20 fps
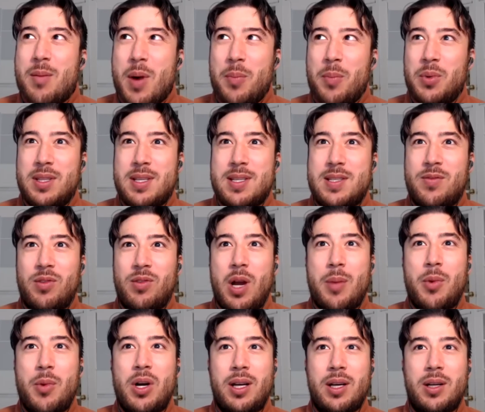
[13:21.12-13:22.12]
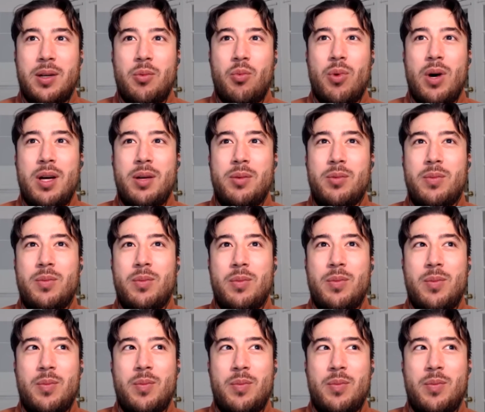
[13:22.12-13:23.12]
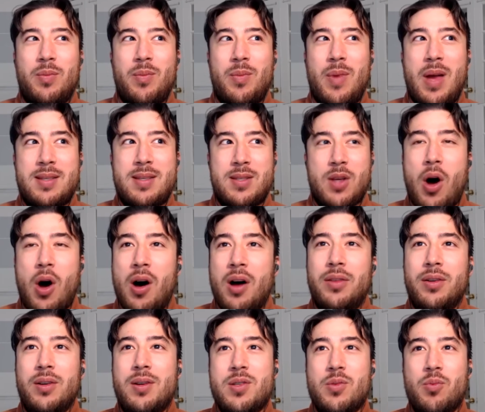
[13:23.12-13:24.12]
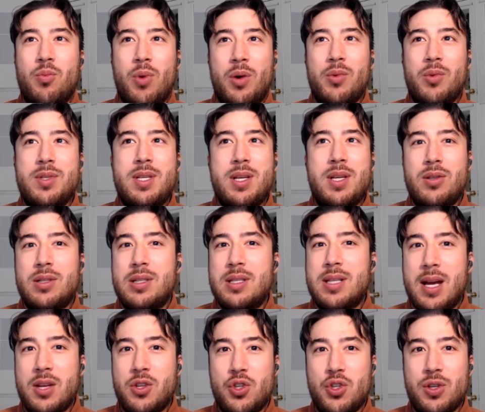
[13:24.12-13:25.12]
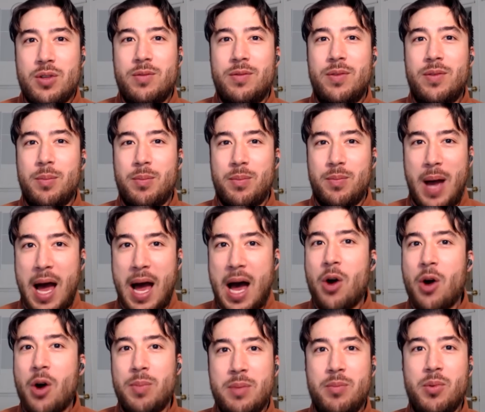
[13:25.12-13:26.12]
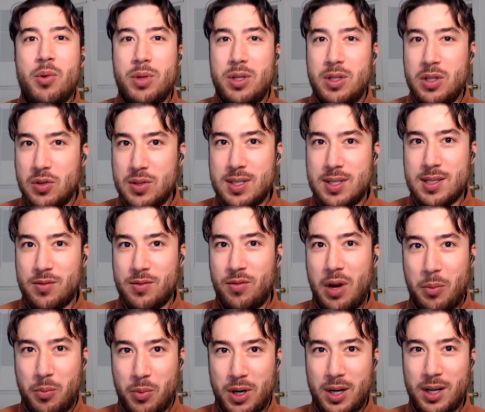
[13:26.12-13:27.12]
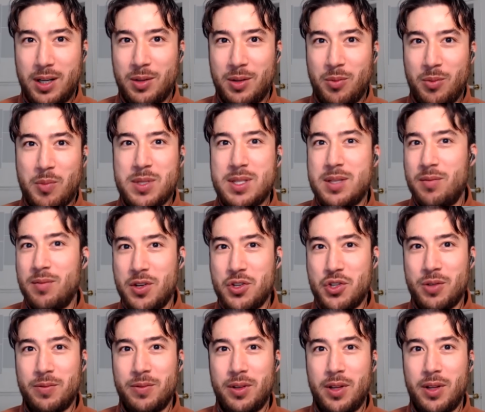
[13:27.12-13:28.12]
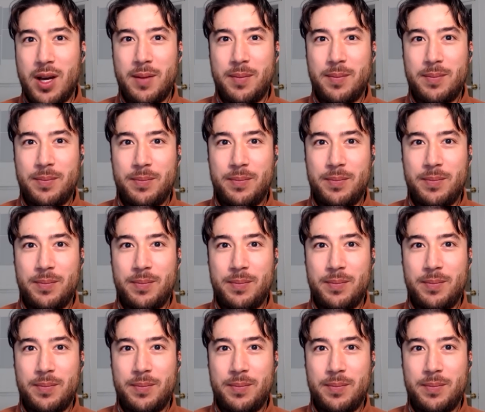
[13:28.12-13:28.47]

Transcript: up with this framework, and as authors, what was your intention for how people would use this framework? What was the vision for that?